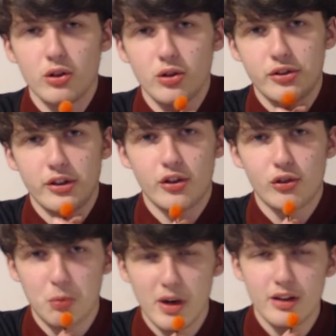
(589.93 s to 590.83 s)
losing to
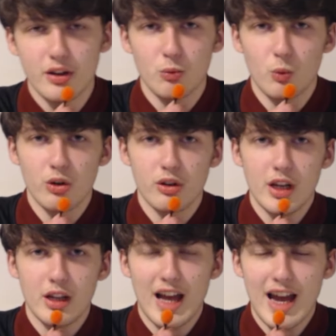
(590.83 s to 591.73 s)
Swindon
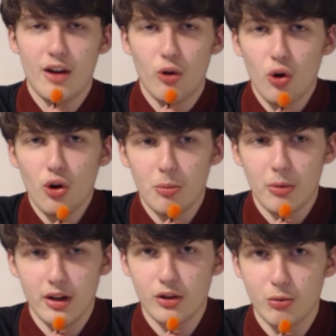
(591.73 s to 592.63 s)
1-0 at home
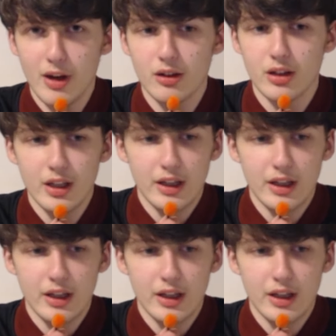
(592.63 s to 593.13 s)
as well.